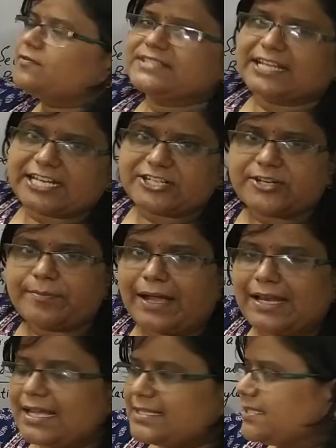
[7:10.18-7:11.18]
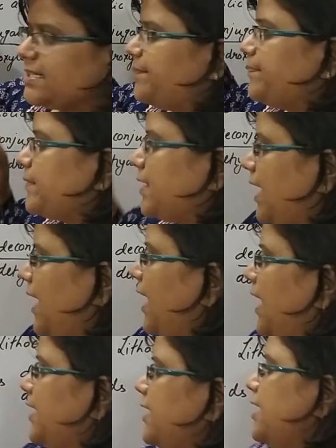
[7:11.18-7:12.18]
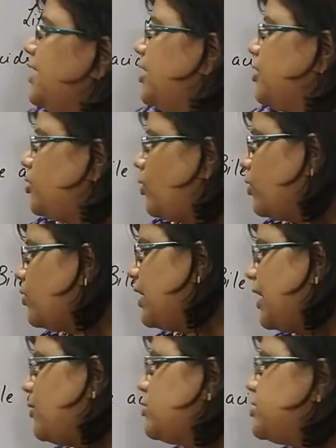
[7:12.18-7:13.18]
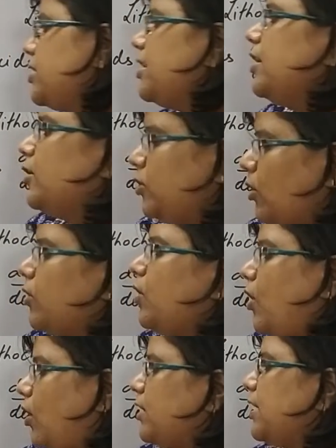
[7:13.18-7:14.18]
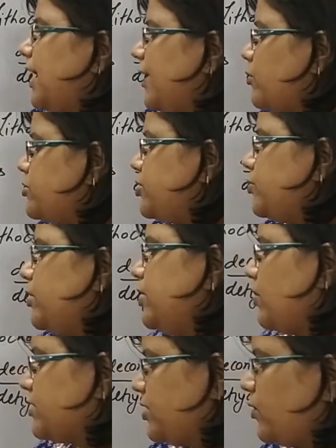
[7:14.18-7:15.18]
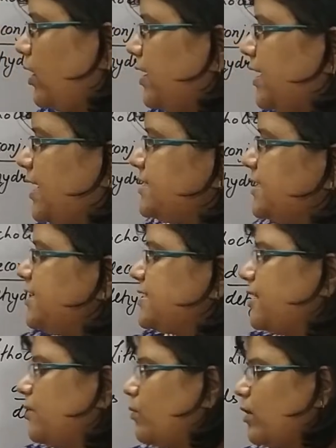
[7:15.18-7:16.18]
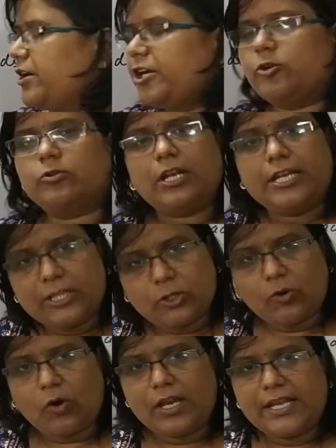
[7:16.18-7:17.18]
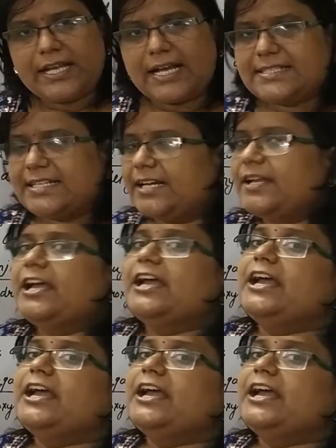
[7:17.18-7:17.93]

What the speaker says: of secondary bile acid, and tauro or glycochenodeoxycholic acid is converted into the lithocholic acid.